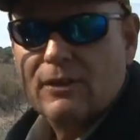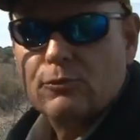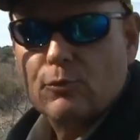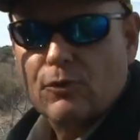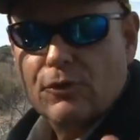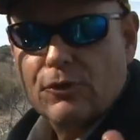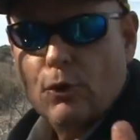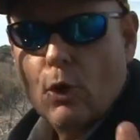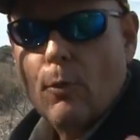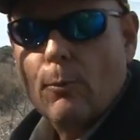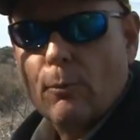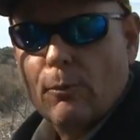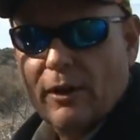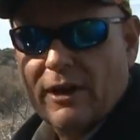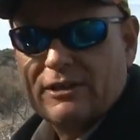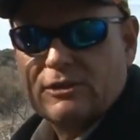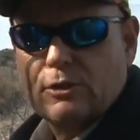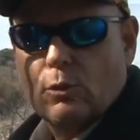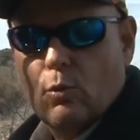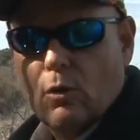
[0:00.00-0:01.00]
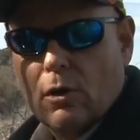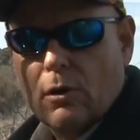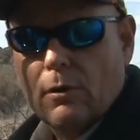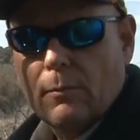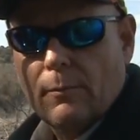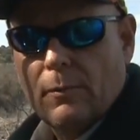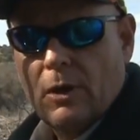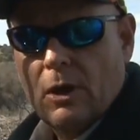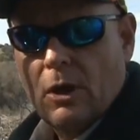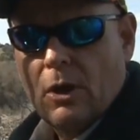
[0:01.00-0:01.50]
baiting to
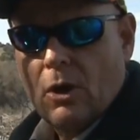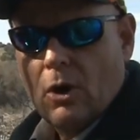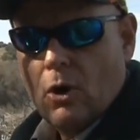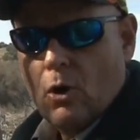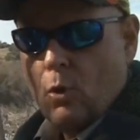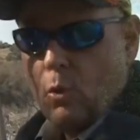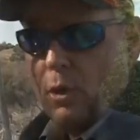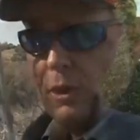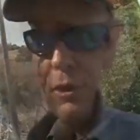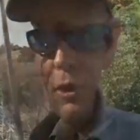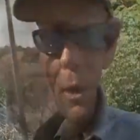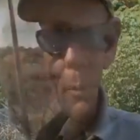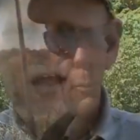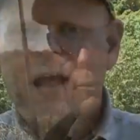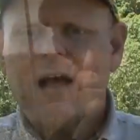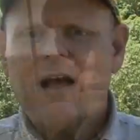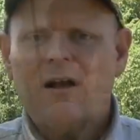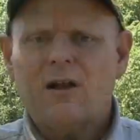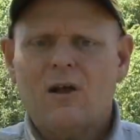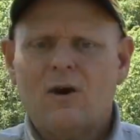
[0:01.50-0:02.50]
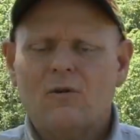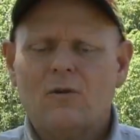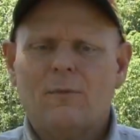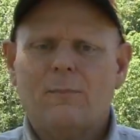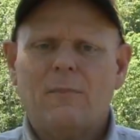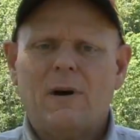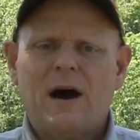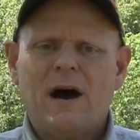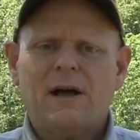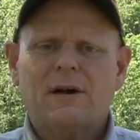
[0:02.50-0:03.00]
fishing Texas style on the
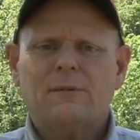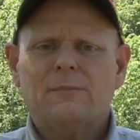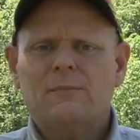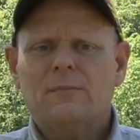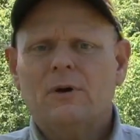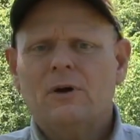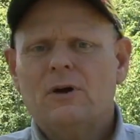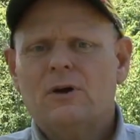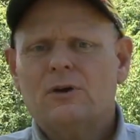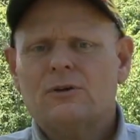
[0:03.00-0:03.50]
bottom